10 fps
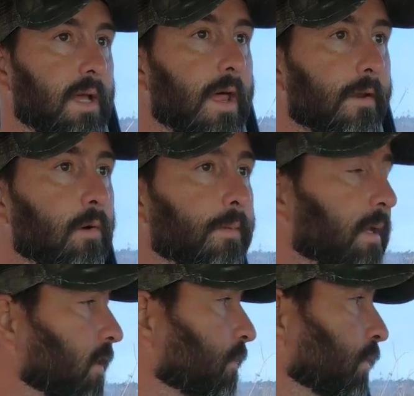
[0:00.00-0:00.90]
I know I'm
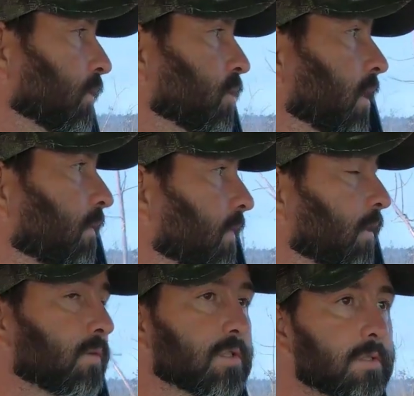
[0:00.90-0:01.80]
getting a full 12
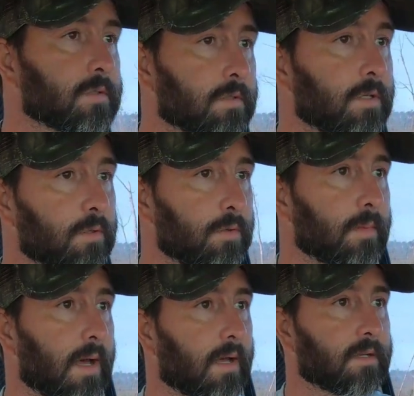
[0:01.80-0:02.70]
volts to
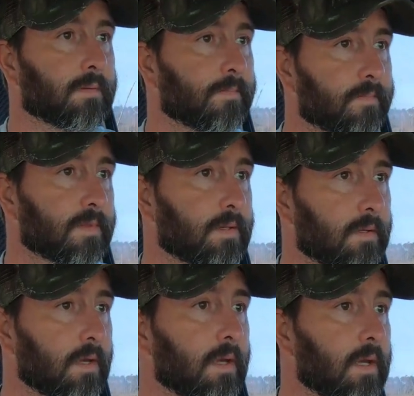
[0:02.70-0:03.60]
my
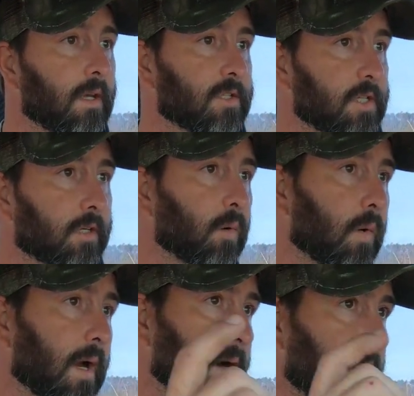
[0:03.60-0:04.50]
signal
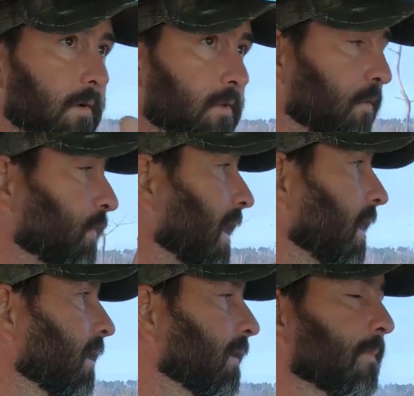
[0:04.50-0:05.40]
wire to
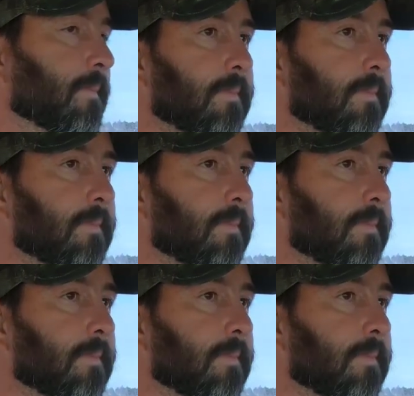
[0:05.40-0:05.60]
fire it.